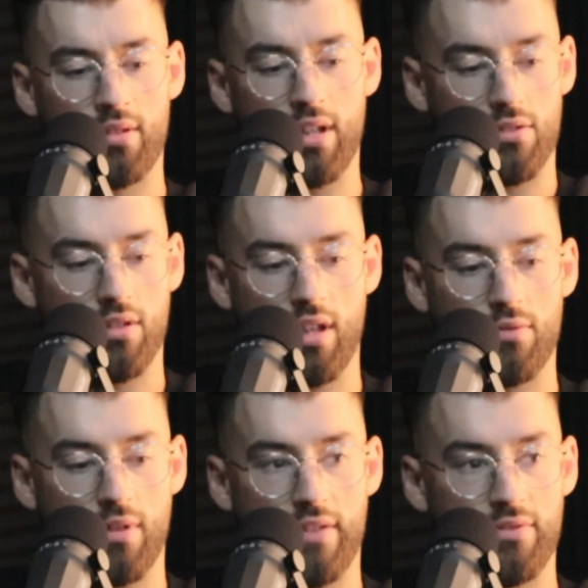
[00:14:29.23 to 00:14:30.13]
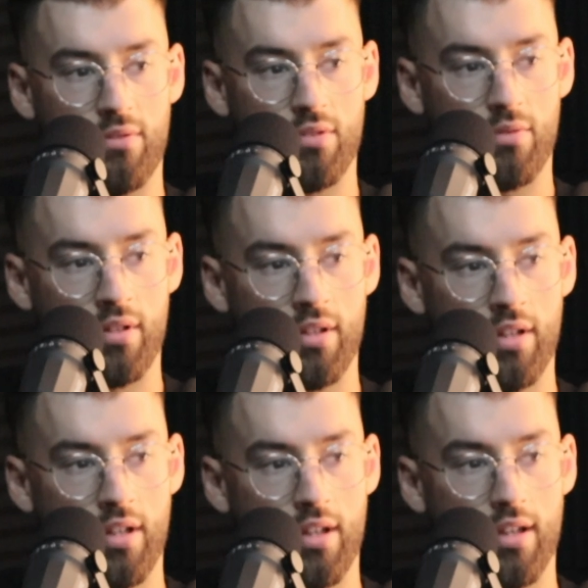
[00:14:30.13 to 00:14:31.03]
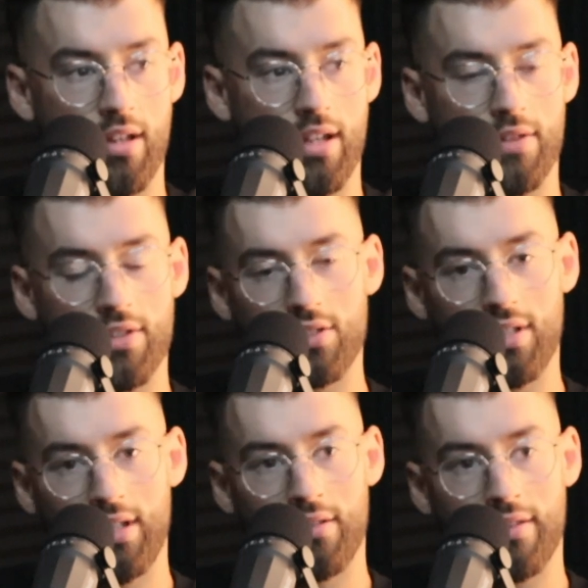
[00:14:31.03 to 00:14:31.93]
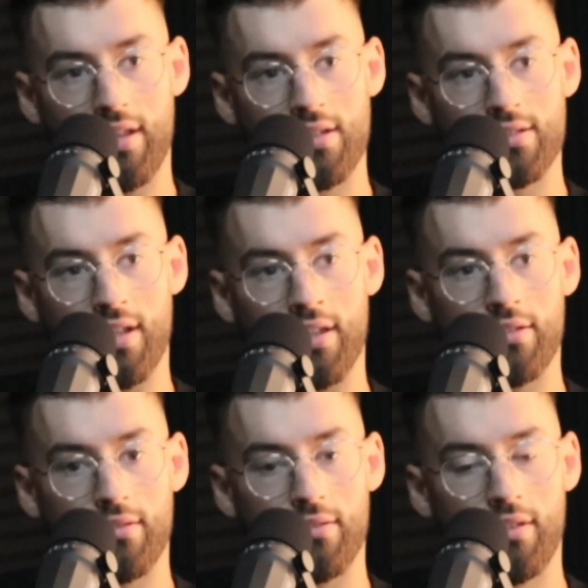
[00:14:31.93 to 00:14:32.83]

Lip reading: Like I don't have to, do I? And I was like, just little things like